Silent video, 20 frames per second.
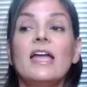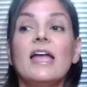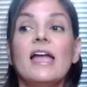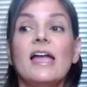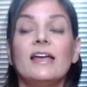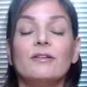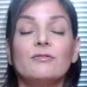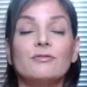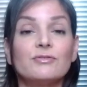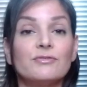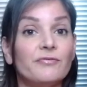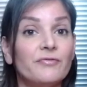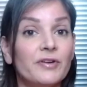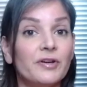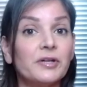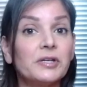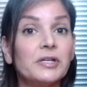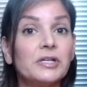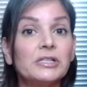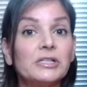And it was
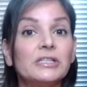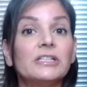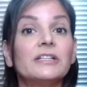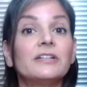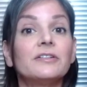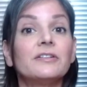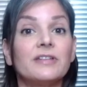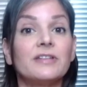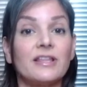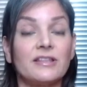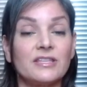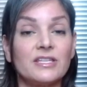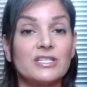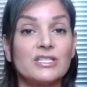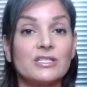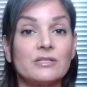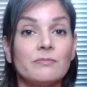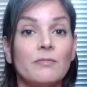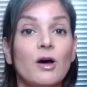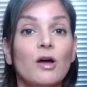very clear that this
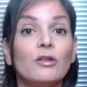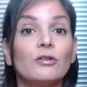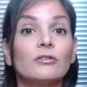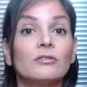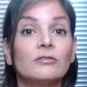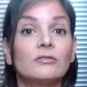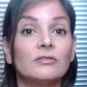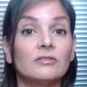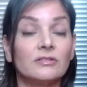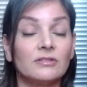smaller